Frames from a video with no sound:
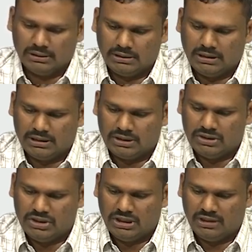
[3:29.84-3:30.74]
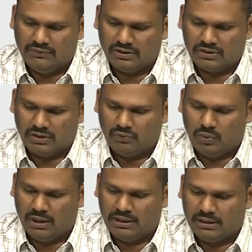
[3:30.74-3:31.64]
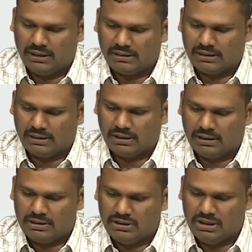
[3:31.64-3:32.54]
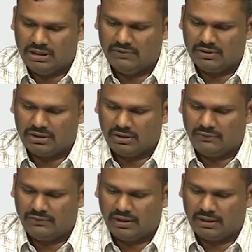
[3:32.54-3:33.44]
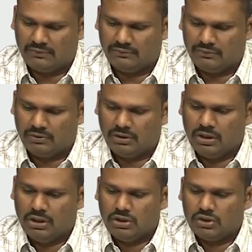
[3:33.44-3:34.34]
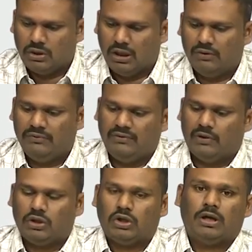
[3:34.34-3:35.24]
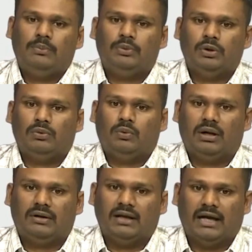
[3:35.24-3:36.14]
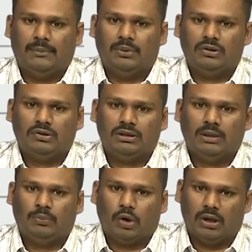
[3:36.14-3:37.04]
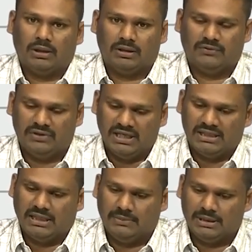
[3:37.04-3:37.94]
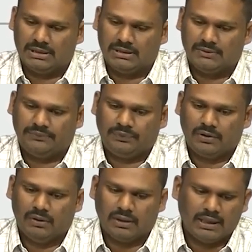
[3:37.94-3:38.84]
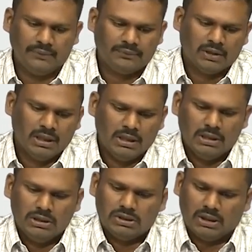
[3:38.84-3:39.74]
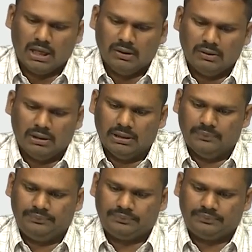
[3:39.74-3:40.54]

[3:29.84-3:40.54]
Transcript: this G inverse of 1 etc G inverse of n. So now we want to compute what will happen to the product of these elements. Okay. So now